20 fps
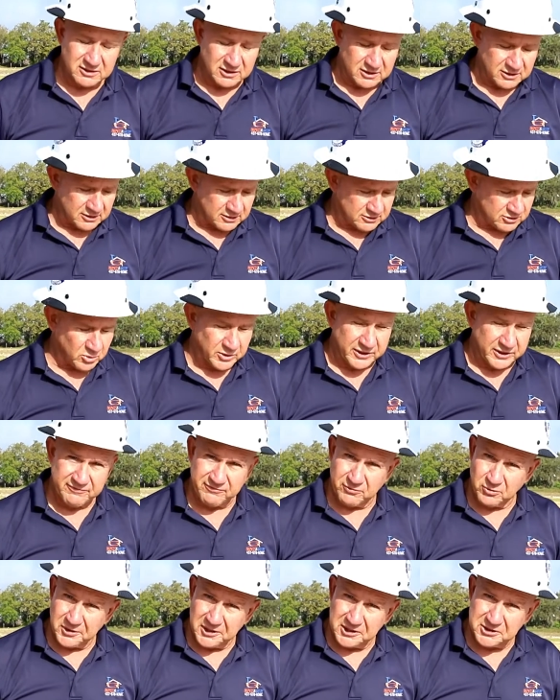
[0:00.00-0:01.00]
uh,
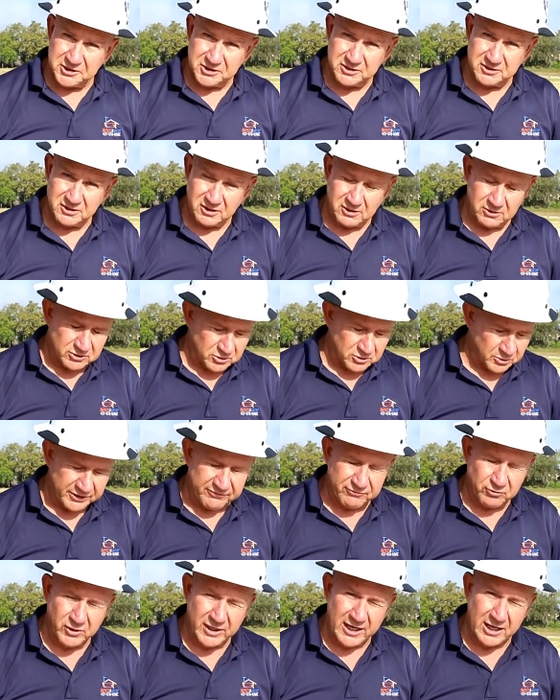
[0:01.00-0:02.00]
24 inches or
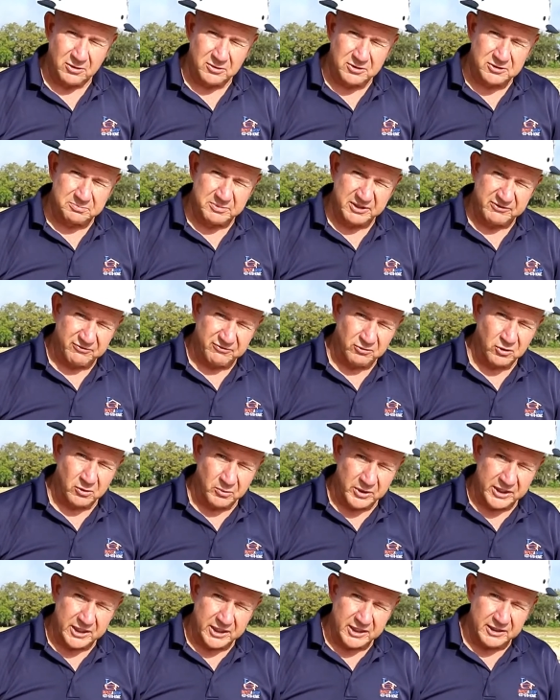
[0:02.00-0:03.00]
24 hours before
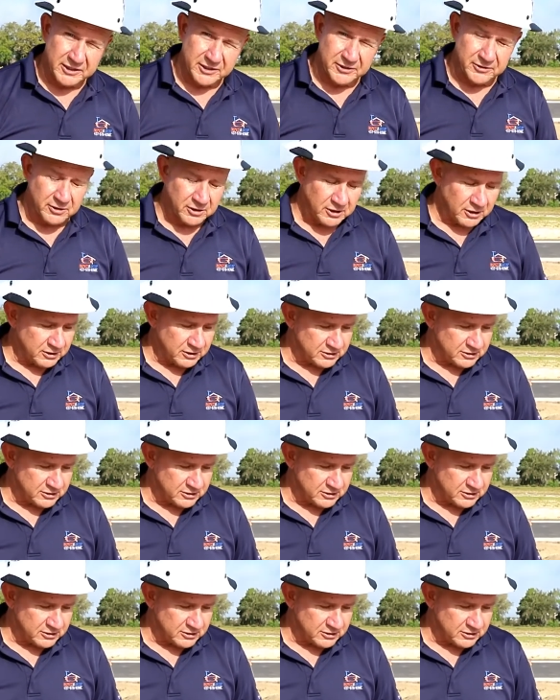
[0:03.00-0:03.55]
we get here